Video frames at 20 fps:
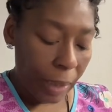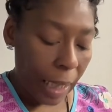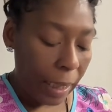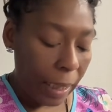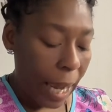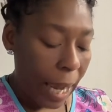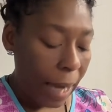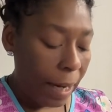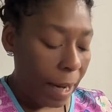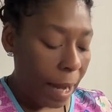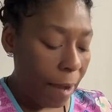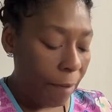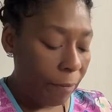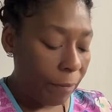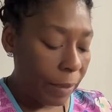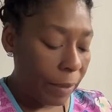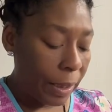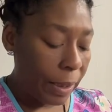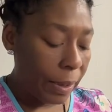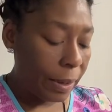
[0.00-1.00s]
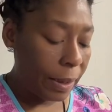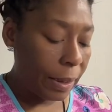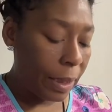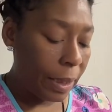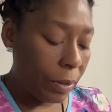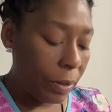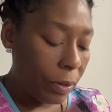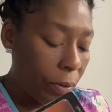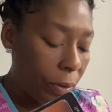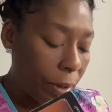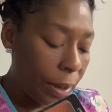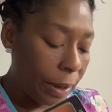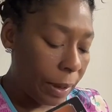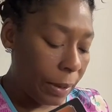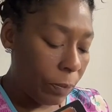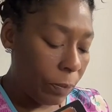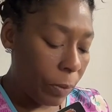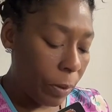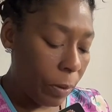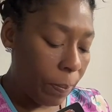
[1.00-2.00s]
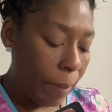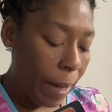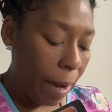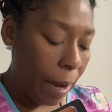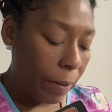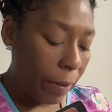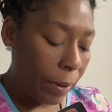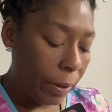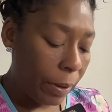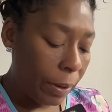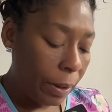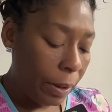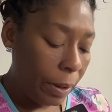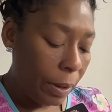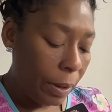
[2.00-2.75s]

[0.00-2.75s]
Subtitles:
They lack confidence, endurance, and willpower.